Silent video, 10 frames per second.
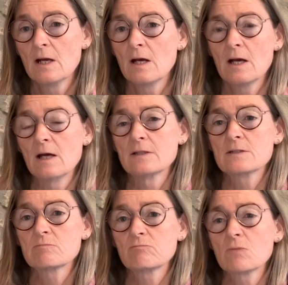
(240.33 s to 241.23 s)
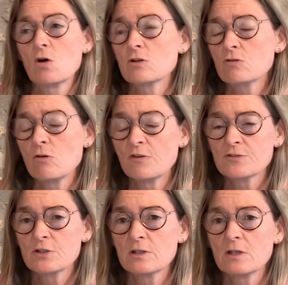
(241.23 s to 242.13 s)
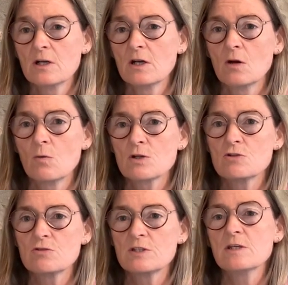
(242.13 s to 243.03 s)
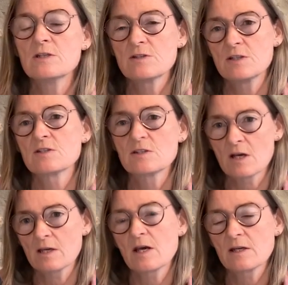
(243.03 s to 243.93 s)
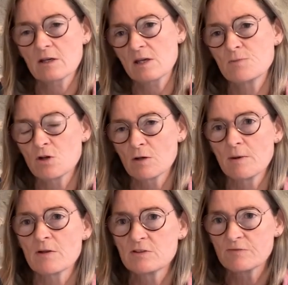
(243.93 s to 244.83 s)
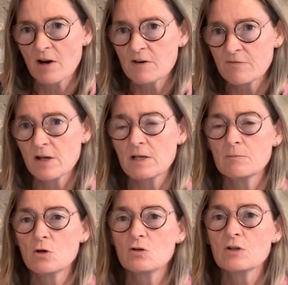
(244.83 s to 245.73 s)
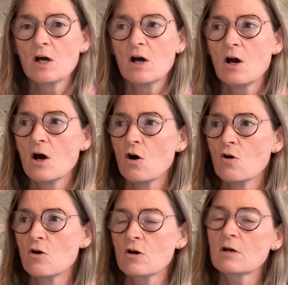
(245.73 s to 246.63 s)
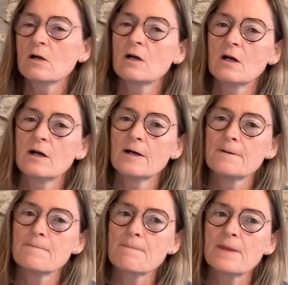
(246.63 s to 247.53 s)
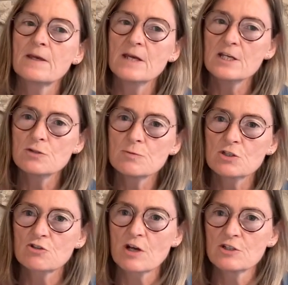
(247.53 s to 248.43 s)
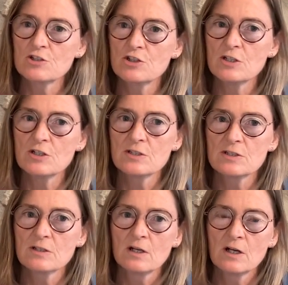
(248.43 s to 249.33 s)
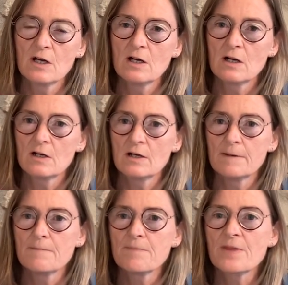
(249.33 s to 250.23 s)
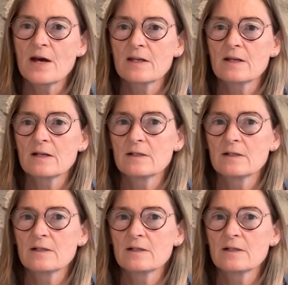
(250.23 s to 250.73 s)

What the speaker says: And all too often, what you see is this, again, I keep talking about this firefighting mode, or engagement strategies that